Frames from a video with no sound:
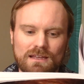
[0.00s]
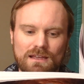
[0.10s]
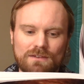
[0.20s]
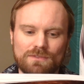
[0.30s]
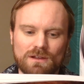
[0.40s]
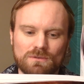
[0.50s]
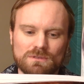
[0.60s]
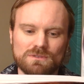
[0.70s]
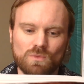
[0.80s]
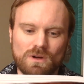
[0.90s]
If there
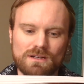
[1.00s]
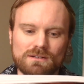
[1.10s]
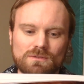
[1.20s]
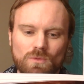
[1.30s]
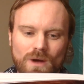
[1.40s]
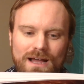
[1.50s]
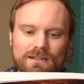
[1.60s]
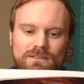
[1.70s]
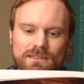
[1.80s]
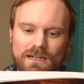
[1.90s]
was one
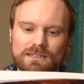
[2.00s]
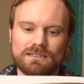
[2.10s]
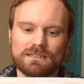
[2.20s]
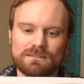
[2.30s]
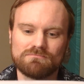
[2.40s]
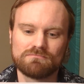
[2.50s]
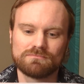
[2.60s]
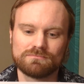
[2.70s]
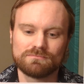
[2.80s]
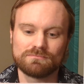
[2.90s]
wild onion,
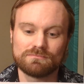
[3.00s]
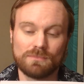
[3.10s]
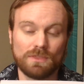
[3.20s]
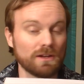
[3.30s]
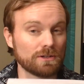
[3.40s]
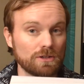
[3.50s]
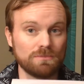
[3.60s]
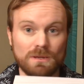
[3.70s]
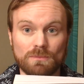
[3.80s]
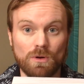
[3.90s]
there
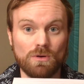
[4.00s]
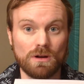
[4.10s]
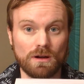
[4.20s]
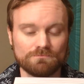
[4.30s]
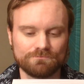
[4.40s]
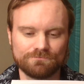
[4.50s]
could be more.